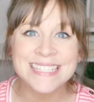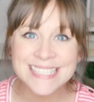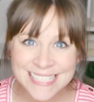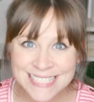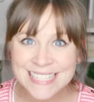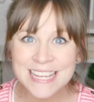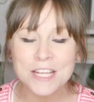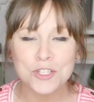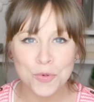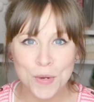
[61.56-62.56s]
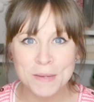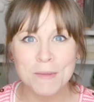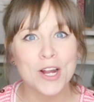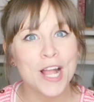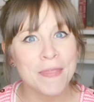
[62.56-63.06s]
the Disney
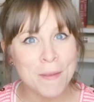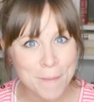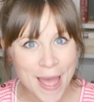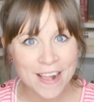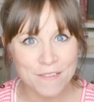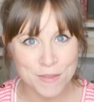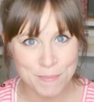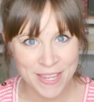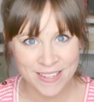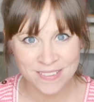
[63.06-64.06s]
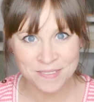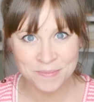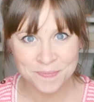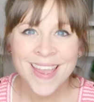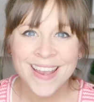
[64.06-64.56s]
trademark on the back of the
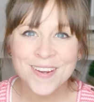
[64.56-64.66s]
pin.